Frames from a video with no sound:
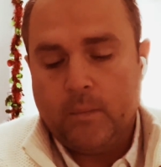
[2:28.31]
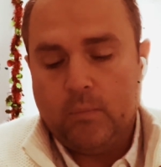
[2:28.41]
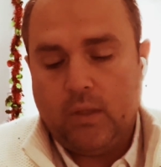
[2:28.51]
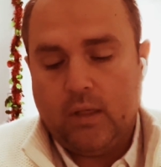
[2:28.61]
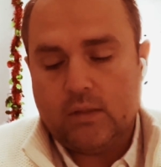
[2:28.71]

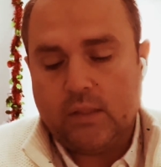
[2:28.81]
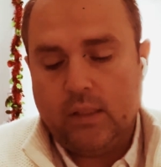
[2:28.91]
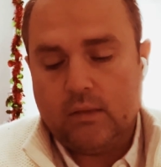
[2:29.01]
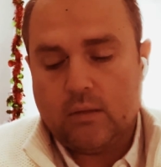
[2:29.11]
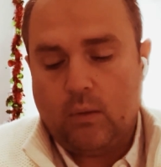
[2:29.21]
because he
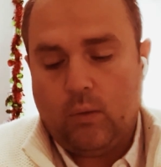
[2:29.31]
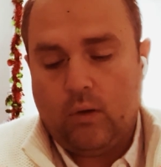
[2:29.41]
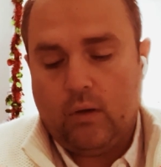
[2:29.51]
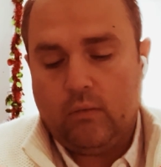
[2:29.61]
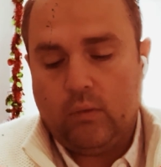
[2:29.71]
is
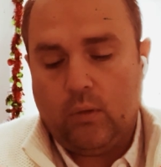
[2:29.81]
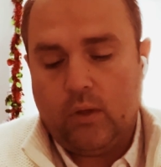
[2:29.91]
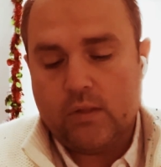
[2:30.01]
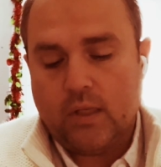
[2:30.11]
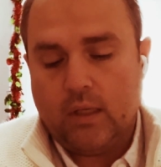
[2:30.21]
Lord of
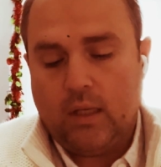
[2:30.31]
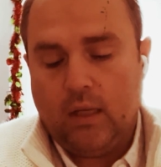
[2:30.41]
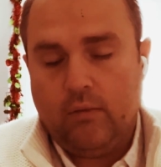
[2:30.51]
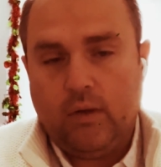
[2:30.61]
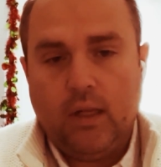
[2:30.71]
lords and King
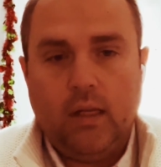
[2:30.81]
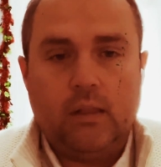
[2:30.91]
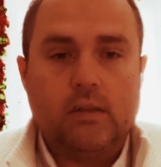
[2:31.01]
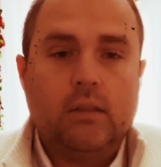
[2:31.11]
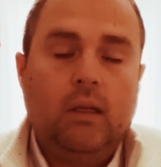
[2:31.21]
of
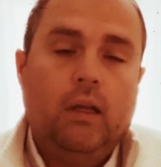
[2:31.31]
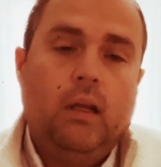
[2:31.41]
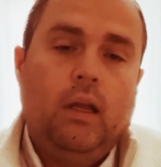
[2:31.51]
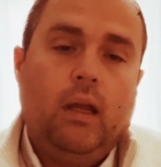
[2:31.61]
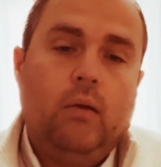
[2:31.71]
kings.
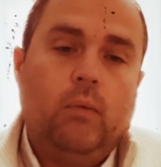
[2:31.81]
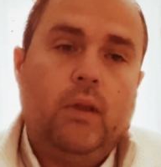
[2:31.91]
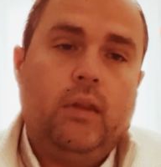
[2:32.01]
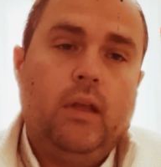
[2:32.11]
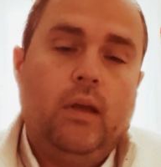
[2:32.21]
And
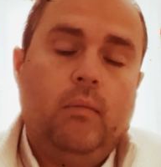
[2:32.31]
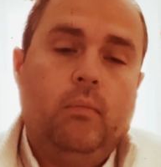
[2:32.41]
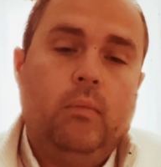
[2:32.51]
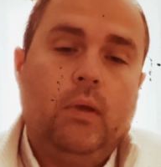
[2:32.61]
with him